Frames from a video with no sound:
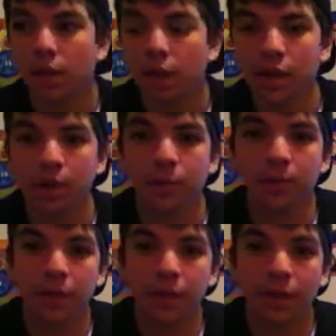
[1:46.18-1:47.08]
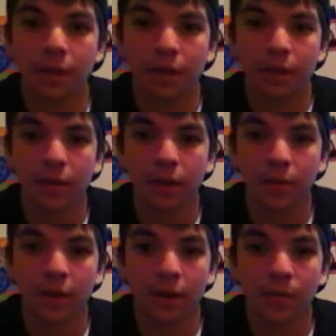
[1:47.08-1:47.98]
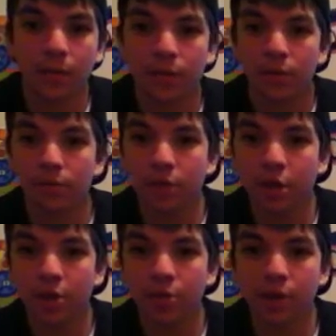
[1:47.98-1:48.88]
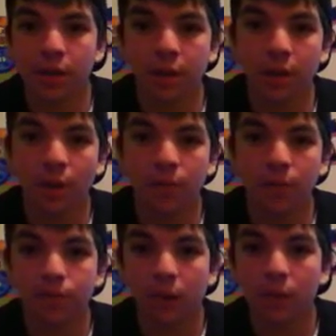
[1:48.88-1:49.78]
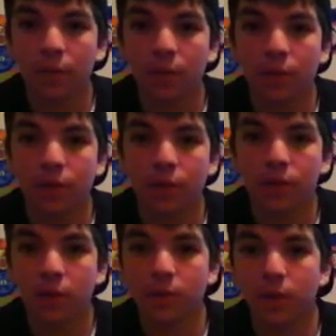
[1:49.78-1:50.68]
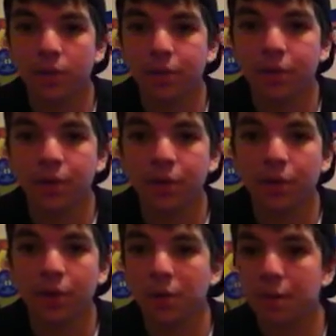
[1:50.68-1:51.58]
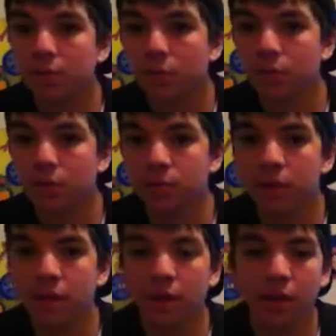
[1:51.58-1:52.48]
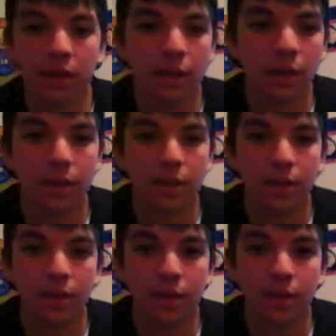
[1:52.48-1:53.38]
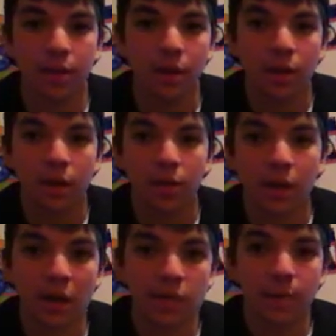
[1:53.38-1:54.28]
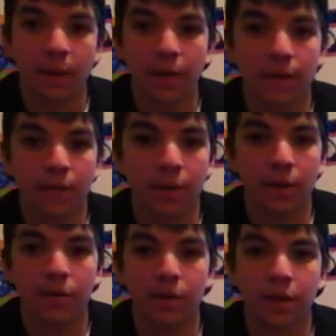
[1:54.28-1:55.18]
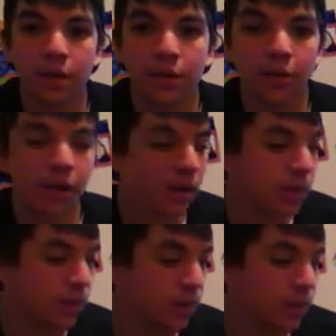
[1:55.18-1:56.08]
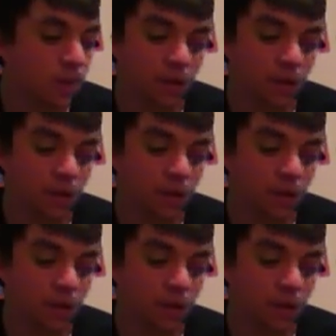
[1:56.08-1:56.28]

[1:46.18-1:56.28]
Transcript: Another big thing coming up January, I'm probably gonna start posting a video at least once a week. I think that's a good time span for me to release videos.